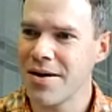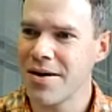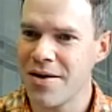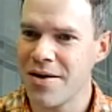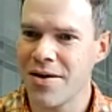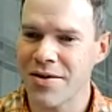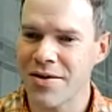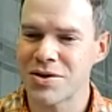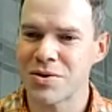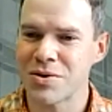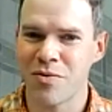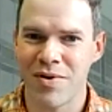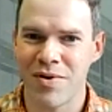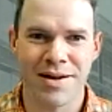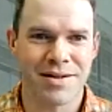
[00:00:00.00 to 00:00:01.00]
hard to
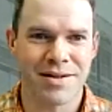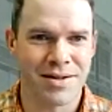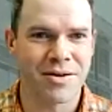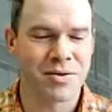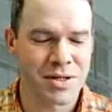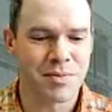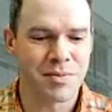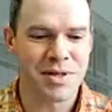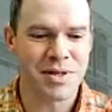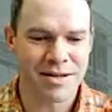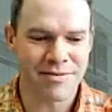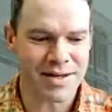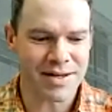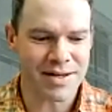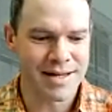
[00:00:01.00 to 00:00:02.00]
provide
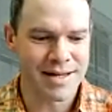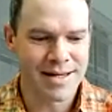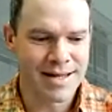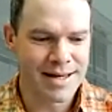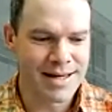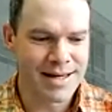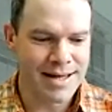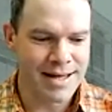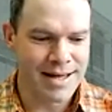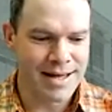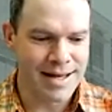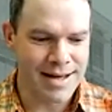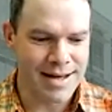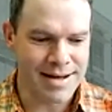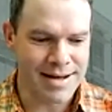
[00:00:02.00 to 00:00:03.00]
specific
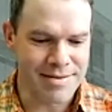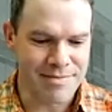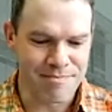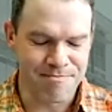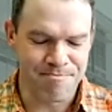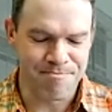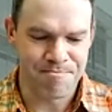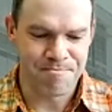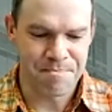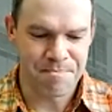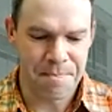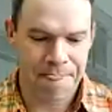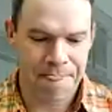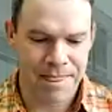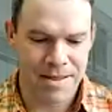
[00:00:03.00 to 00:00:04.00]

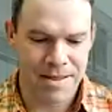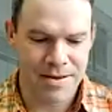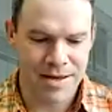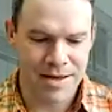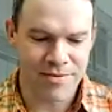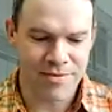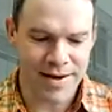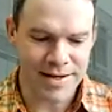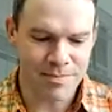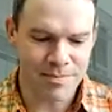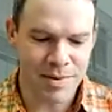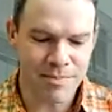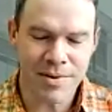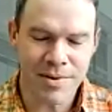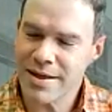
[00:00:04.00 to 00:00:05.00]
advice,
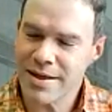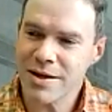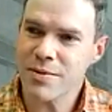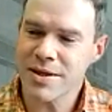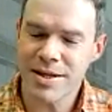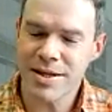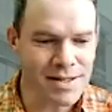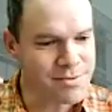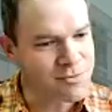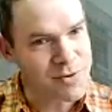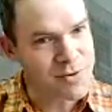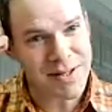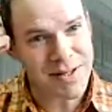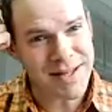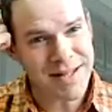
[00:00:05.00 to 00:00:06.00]
but I think with this
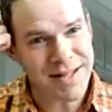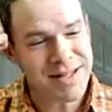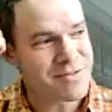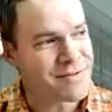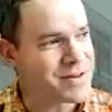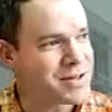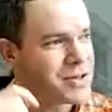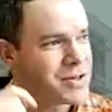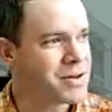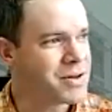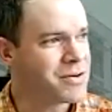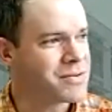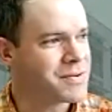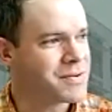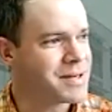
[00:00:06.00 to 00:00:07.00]
really sensitive
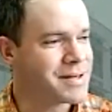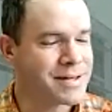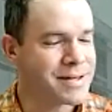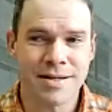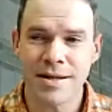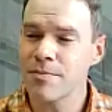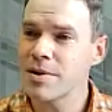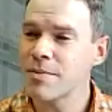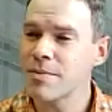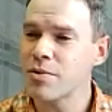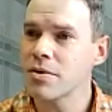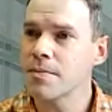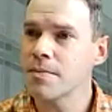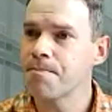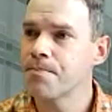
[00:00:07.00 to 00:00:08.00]
issue, some
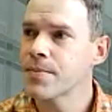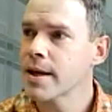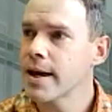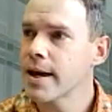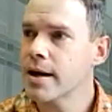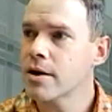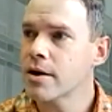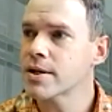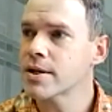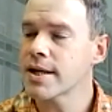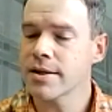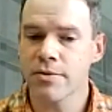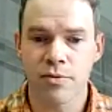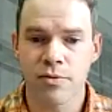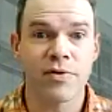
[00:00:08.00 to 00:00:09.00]
people, I don't want to
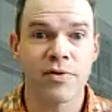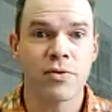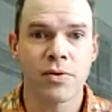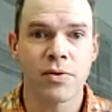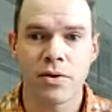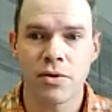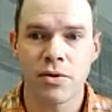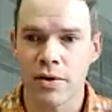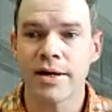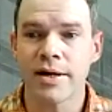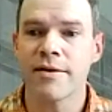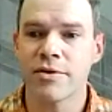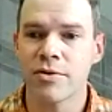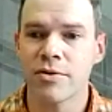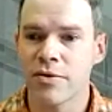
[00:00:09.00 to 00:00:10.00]
say the reviewer or any
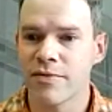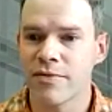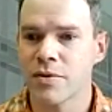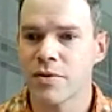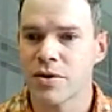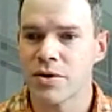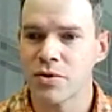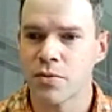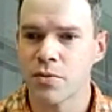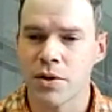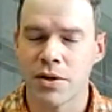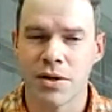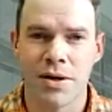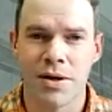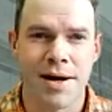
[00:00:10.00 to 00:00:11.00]
of the reviewers
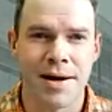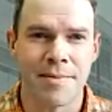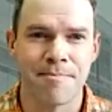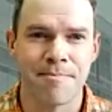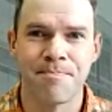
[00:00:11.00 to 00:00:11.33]
were